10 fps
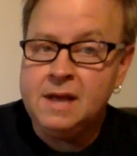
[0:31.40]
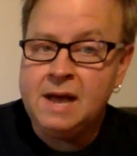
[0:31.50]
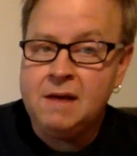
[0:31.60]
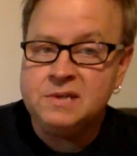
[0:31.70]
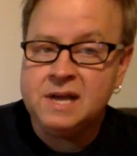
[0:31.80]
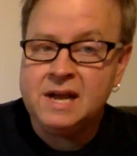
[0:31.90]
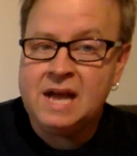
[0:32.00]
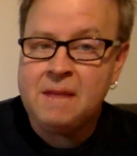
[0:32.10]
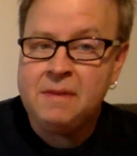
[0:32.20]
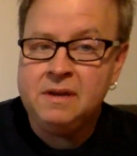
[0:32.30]
how does that
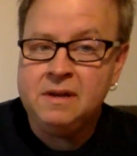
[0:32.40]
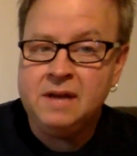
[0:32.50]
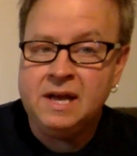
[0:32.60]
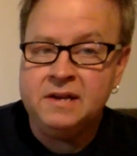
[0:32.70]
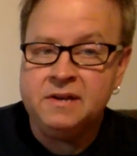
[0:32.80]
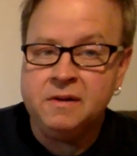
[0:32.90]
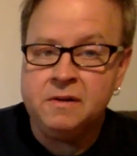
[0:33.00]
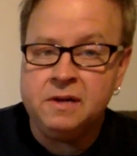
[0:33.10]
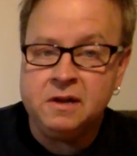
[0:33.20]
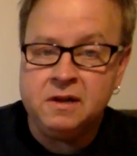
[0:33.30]
happen? And
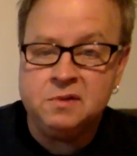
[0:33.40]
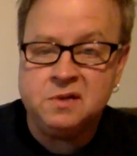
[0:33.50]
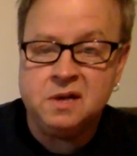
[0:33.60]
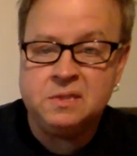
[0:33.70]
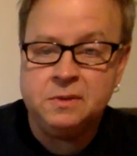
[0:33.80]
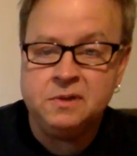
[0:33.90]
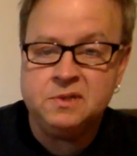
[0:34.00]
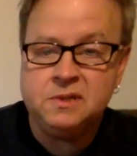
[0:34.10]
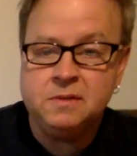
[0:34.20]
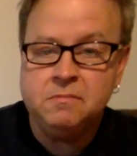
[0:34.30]
aren't you going to lose
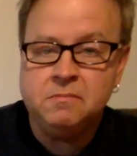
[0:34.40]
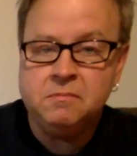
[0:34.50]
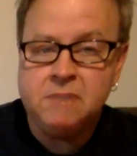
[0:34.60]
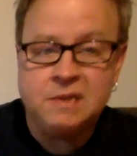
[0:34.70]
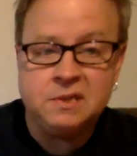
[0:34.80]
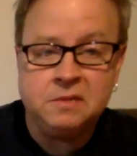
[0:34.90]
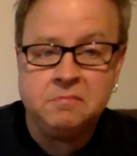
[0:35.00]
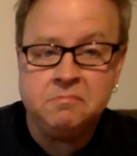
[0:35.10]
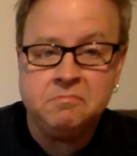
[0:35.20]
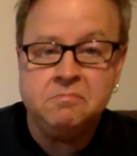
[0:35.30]
customers? Yes,
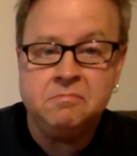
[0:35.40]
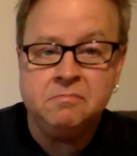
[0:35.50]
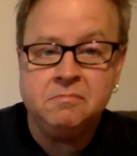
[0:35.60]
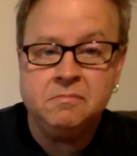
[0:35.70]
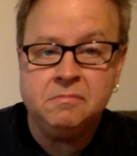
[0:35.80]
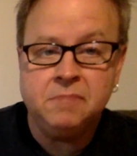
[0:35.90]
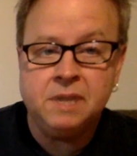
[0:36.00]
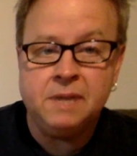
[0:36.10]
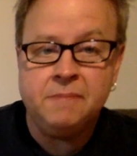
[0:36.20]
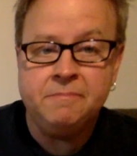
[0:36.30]

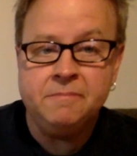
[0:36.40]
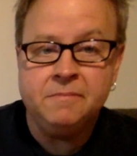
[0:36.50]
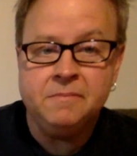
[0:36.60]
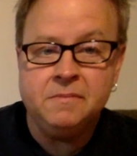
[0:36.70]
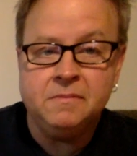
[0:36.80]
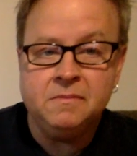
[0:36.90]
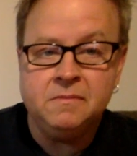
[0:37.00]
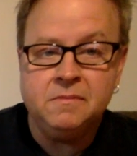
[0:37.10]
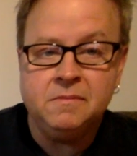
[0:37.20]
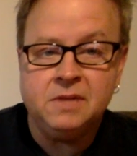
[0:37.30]
but
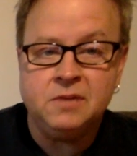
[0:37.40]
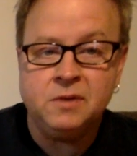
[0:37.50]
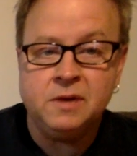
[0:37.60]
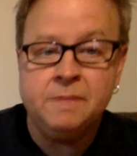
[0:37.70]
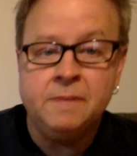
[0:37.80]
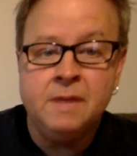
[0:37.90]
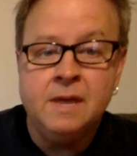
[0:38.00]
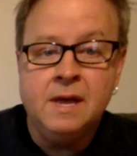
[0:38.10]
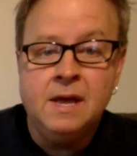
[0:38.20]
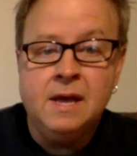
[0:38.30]
not to worry.
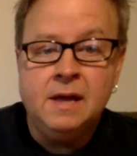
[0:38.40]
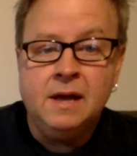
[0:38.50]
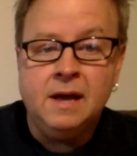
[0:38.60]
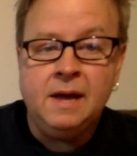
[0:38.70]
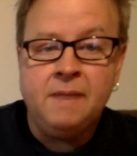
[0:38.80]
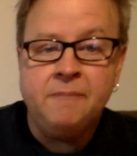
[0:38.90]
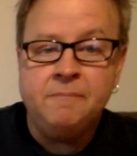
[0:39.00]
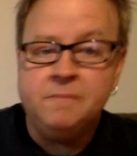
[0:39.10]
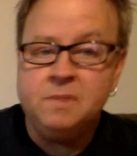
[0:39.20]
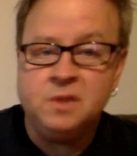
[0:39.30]
Um,
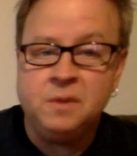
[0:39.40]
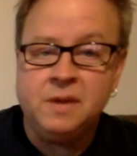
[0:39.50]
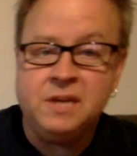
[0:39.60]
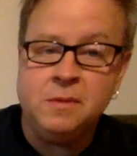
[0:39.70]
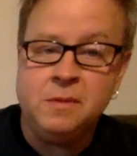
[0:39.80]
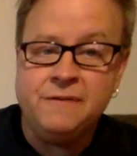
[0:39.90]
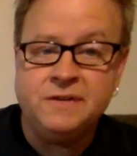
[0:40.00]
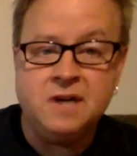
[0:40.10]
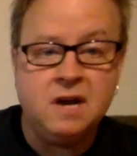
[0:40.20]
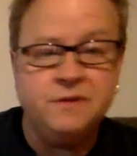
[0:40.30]
there's already too many
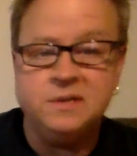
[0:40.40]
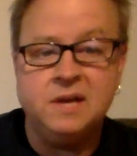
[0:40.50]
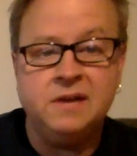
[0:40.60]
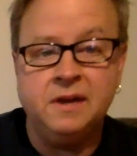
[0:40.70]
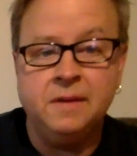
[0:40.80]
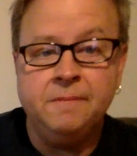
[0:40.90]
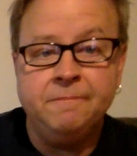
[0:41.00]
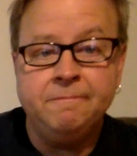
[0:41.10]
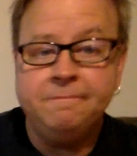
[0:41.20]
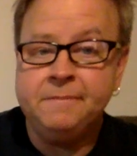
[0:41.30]
photographers out there.
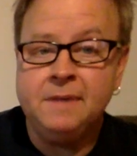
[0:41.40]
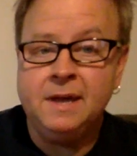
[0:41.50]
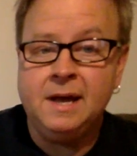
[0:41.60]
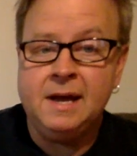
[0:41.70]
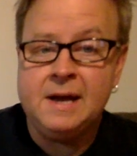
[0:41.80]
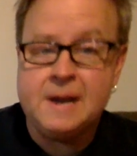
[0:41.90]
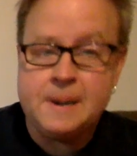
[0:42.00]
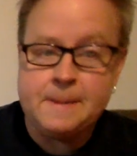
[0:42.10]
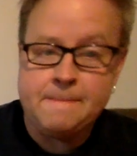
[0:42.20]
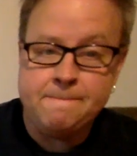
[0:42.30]

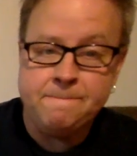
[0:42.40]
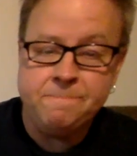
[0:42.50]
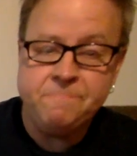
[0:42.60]
Um,